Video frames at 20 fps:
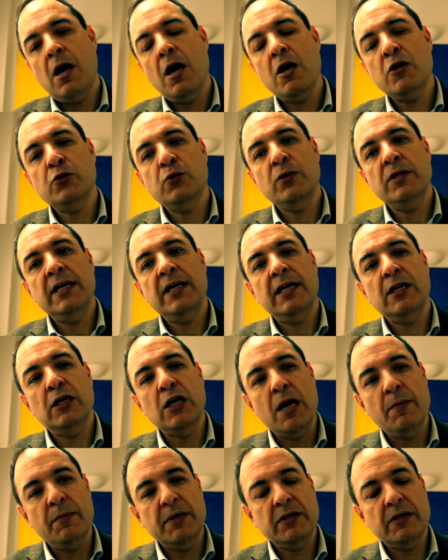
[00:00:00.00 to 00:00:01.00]
Austrian
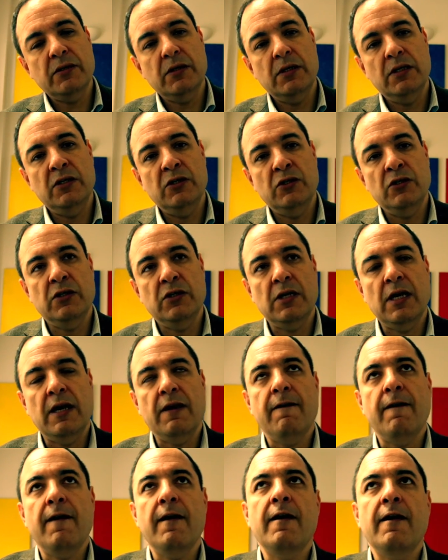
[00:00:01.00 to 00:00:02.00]
economics is
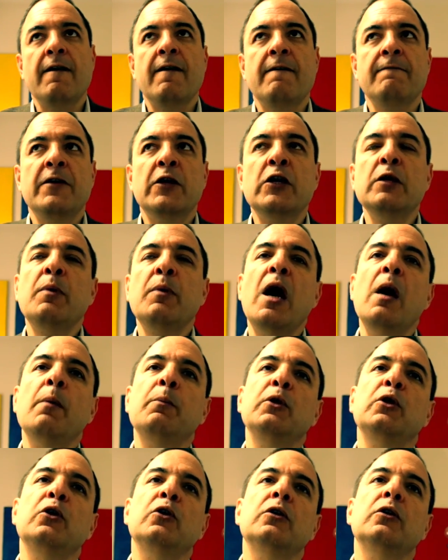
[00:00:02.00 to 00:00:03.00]
a very
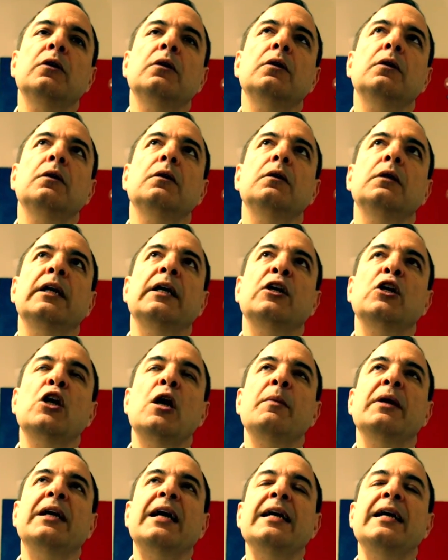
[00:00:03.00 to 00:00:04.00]
popular
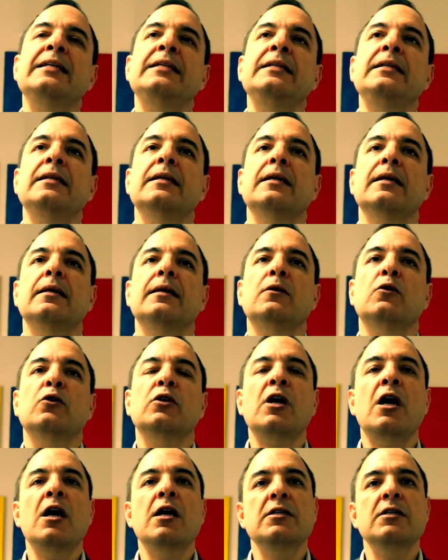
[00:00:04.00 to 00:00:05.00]
economic idea
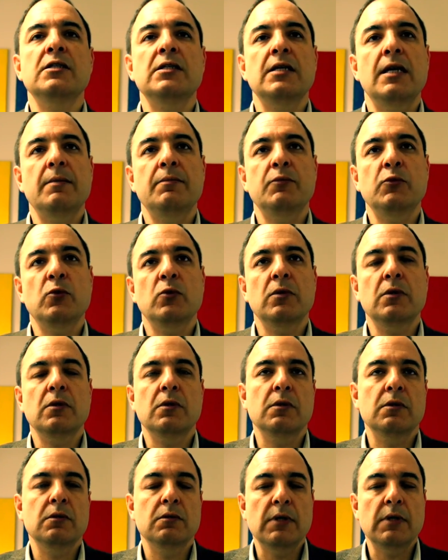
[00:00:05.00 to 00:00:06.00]
or concept
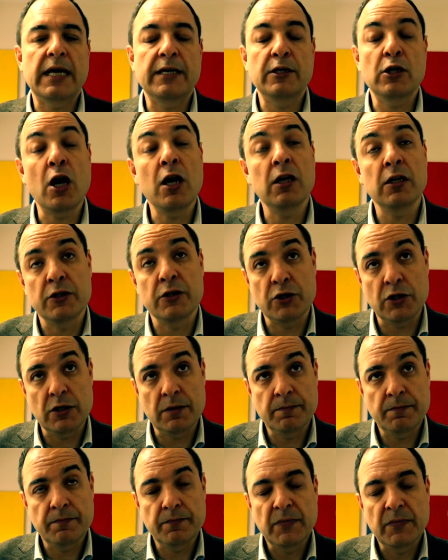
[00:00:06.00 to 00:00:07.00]
or
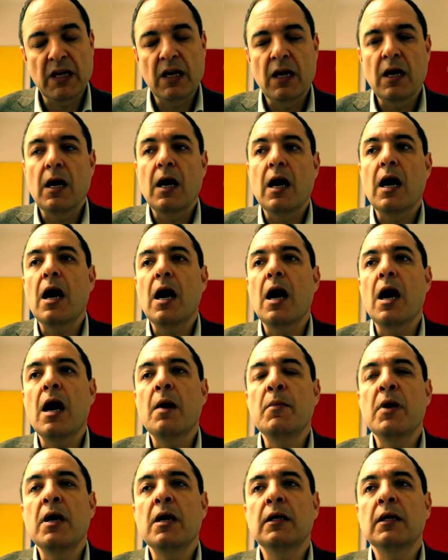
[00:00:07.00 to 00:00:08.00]
ideology
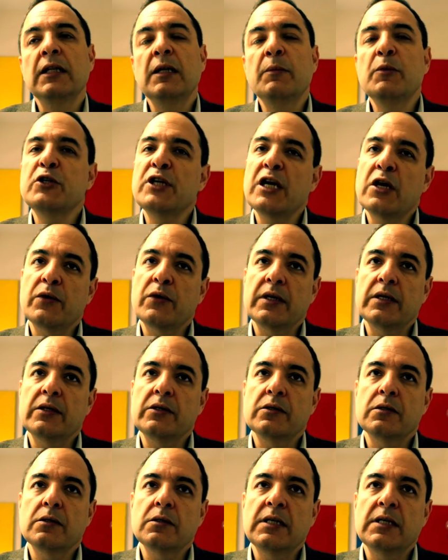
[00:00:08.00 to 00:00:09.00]
among
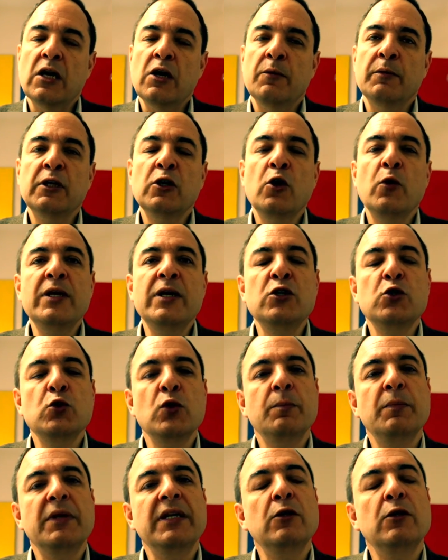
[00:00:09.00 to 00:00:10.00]
libertarians. Now, I'm going to go
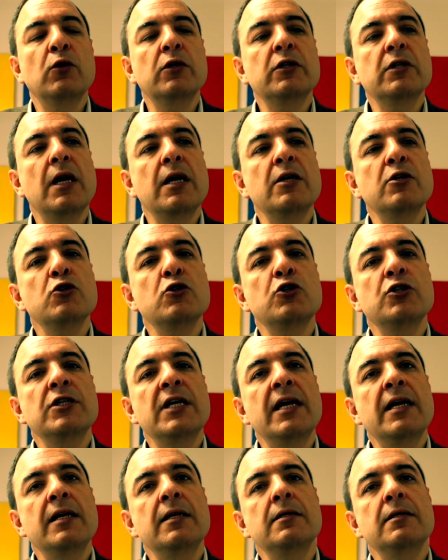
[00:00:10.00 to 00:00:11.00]
into it, but in order to
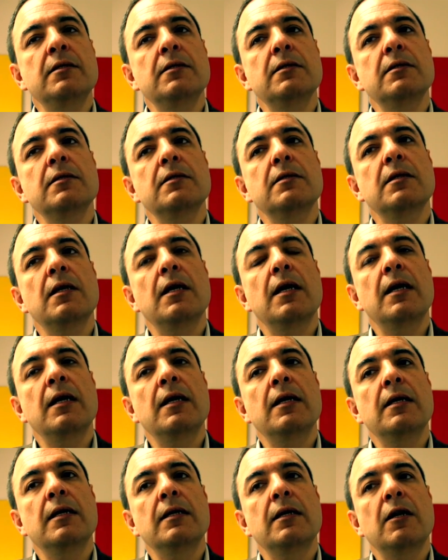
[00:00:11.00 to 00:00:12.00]
understand
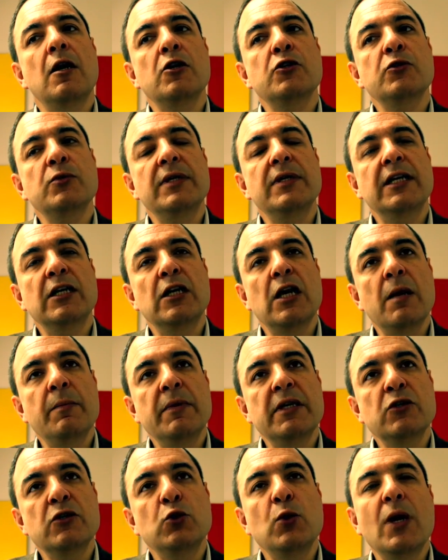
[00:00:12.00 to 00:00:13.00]
Austrian
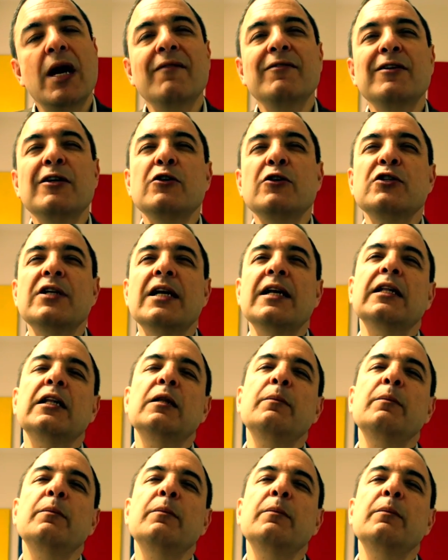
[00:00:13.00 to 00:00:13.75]
economics, you have to understand a